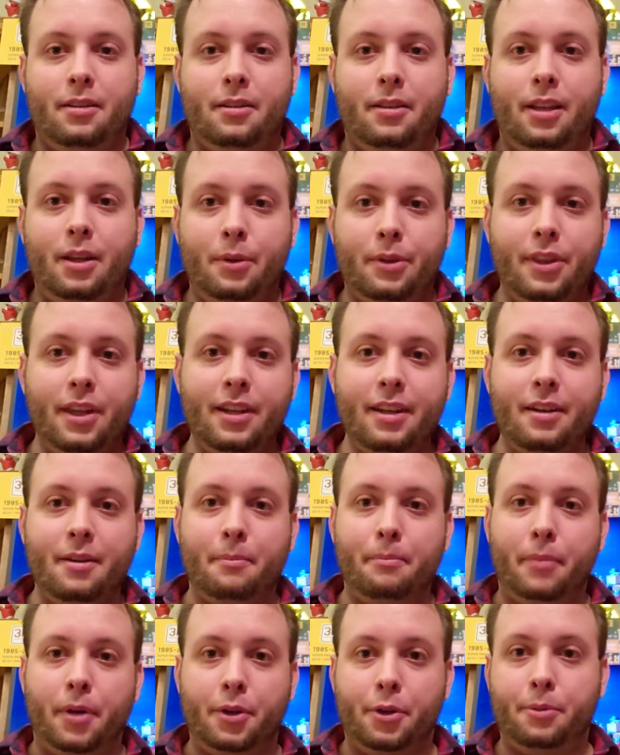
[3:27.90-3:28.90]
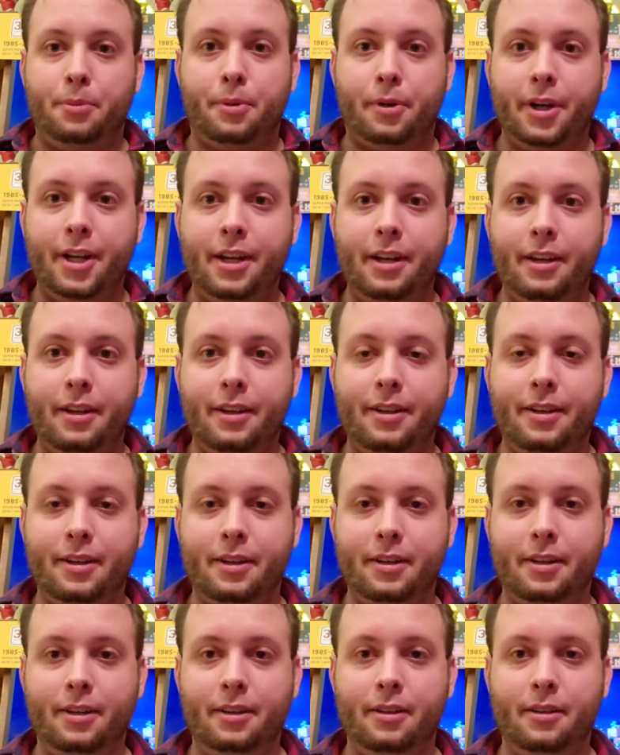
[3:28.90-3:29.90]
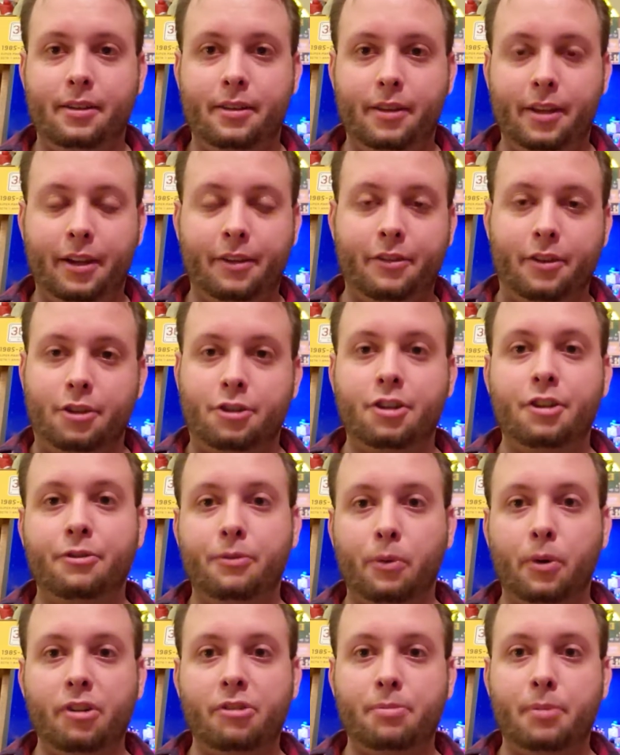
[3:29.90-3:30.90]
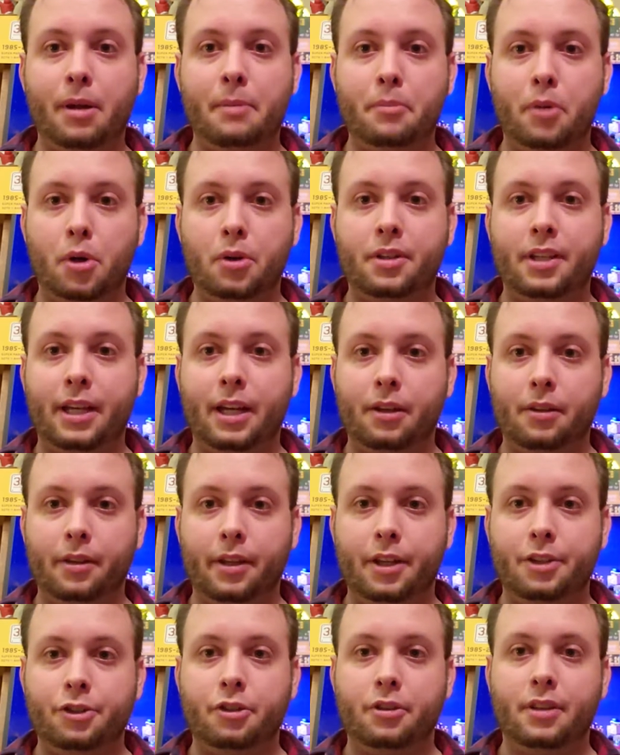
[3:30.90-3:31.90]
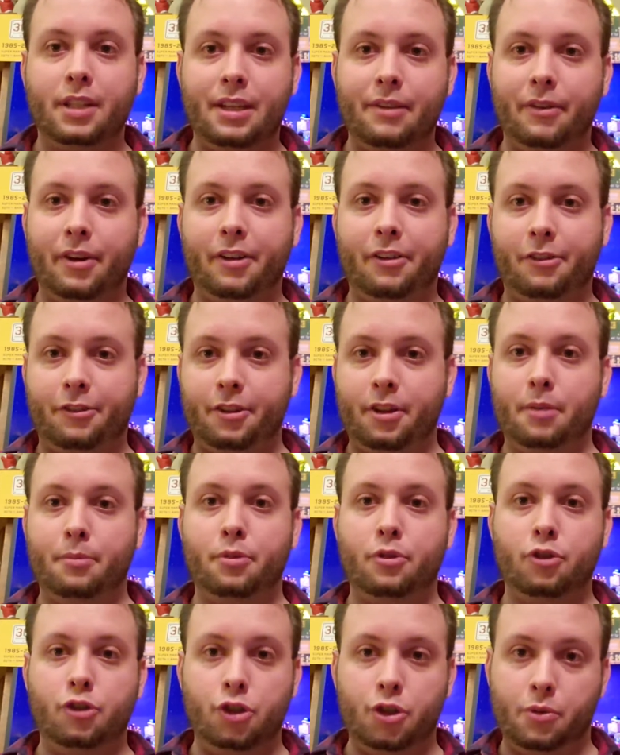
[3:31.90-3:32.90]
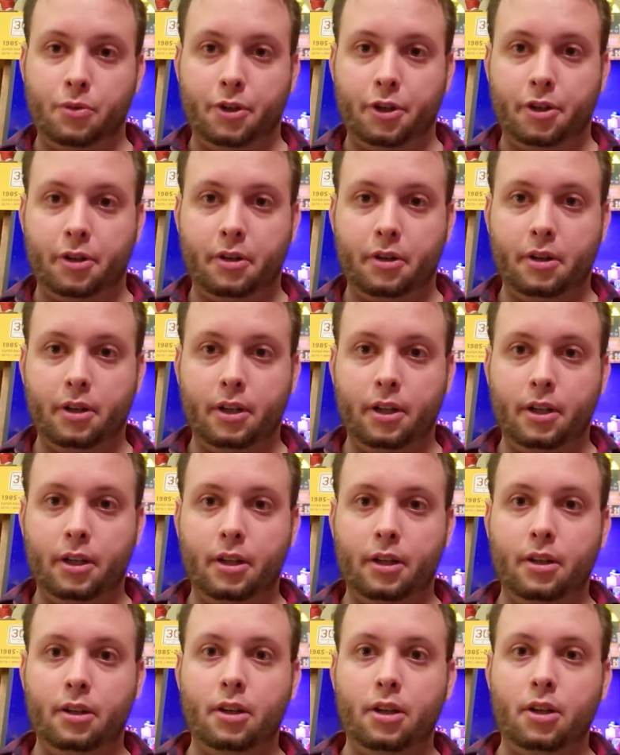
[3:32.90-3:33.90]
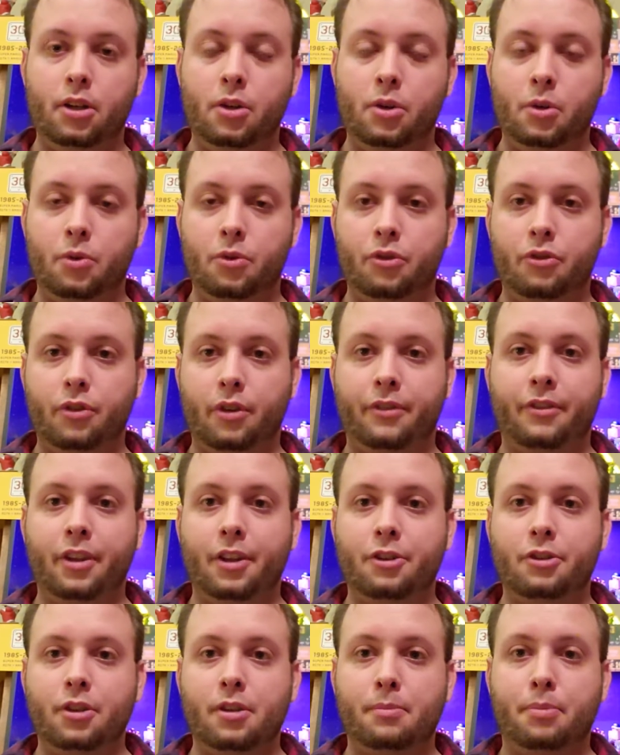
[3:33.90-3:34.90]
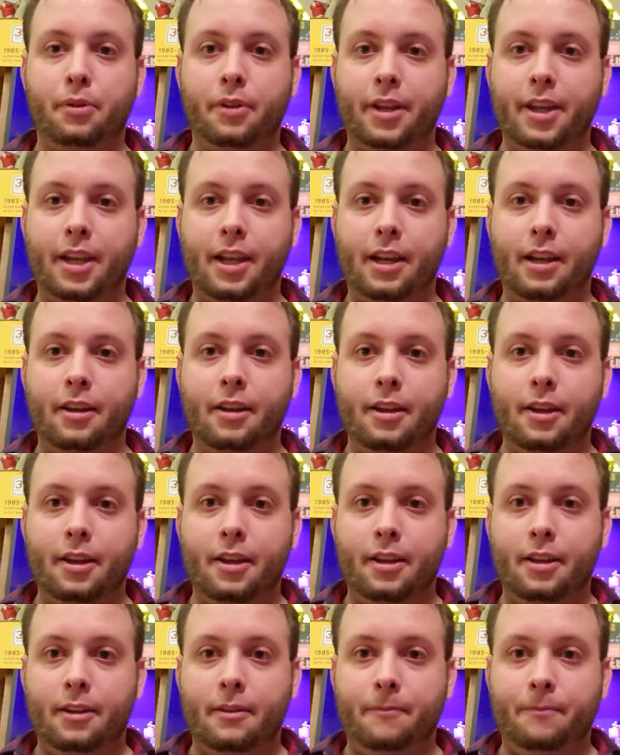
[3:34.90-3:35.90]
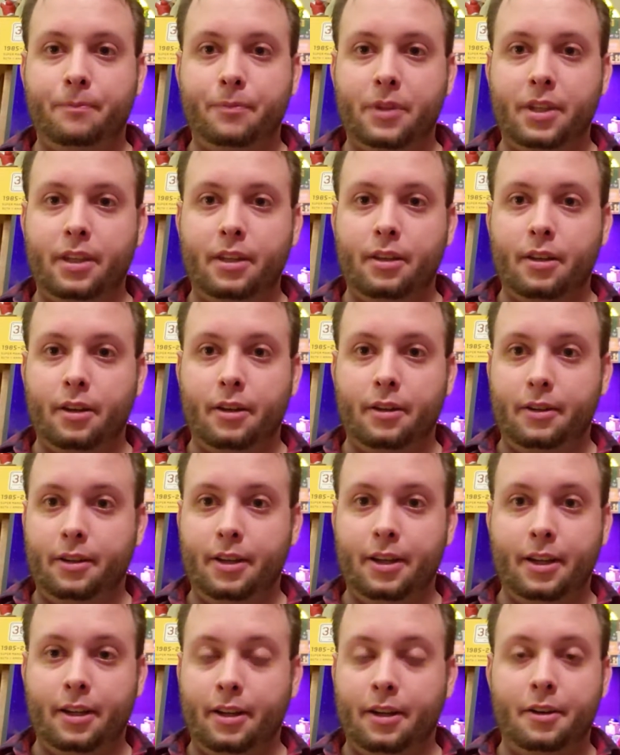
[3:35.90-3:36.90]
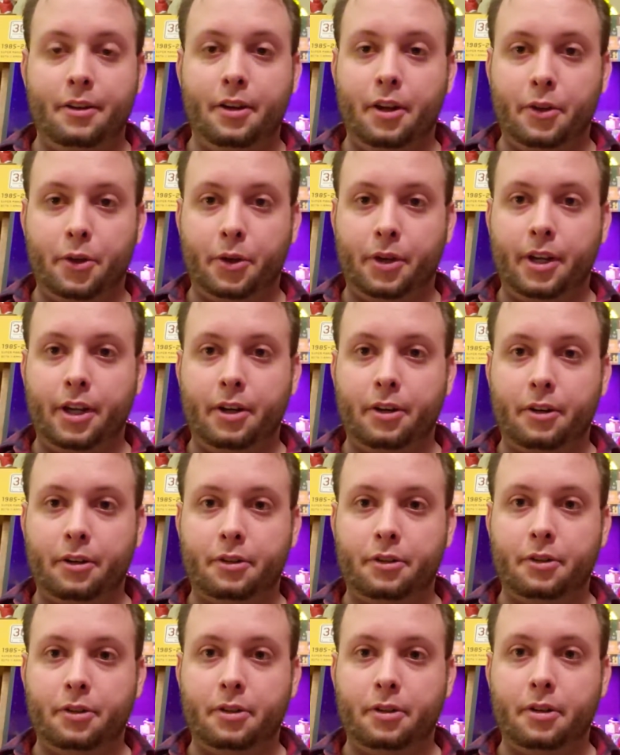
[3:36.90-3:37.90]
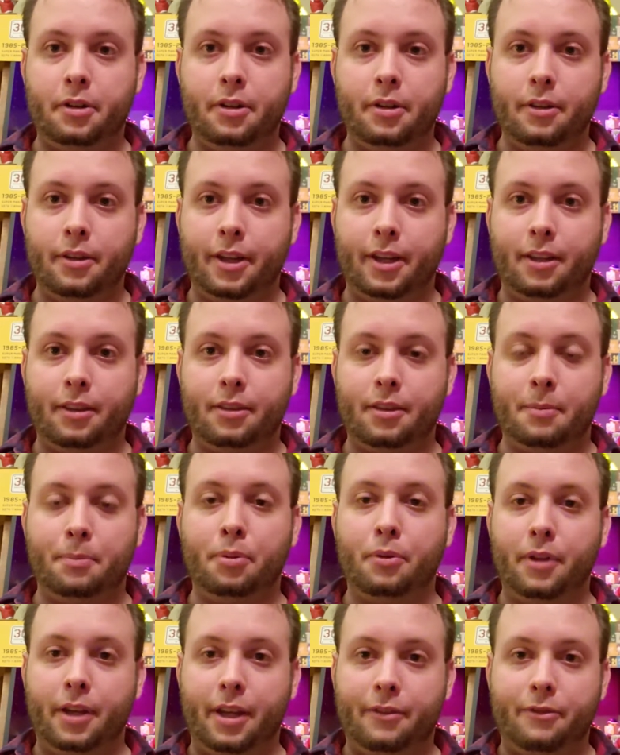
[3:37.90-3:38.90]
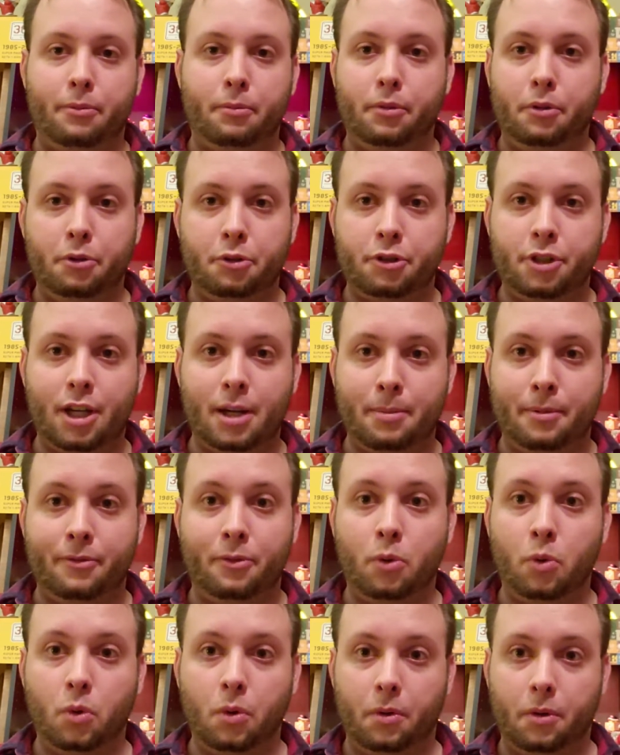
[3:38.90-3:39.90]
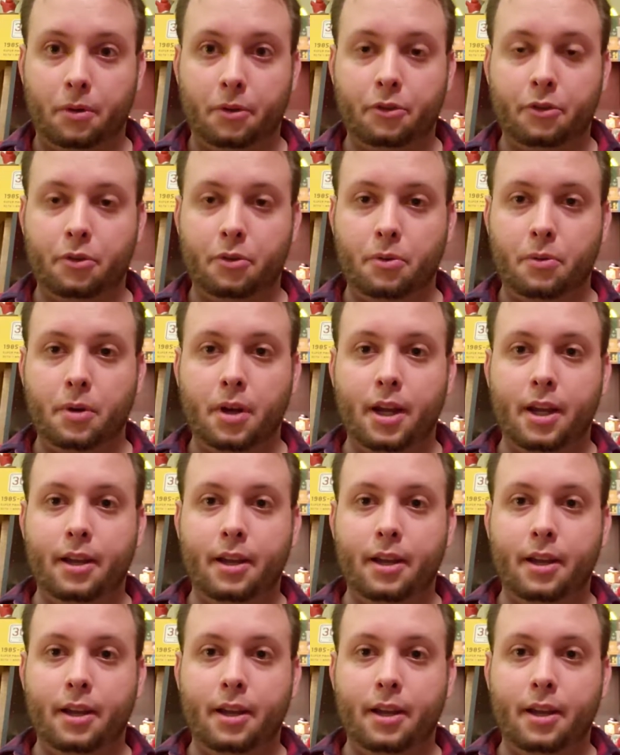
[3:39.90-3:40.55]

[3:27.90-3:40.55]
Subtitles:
you know what they did to Mother Brain? Like I said, she's voiced by Motown legend Levi Stubbs Jr., who's essentially playing yet another character, like the plant from Little Shop of Horrors, who